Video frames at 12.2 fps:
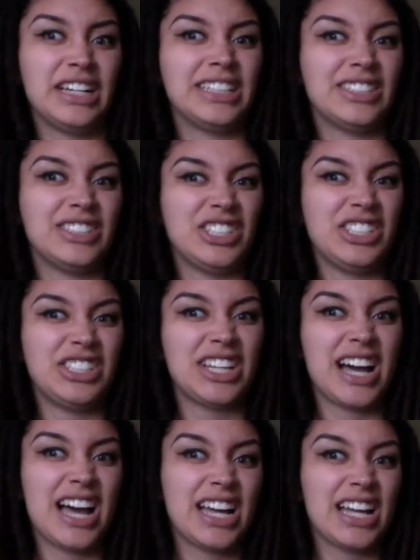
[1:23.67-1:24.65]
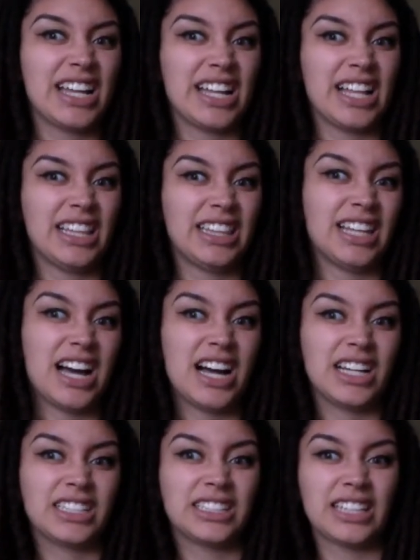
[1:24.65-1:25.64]
she's got
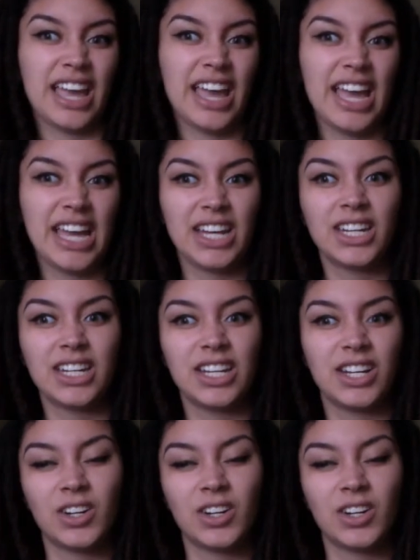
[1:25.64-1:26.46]
locks and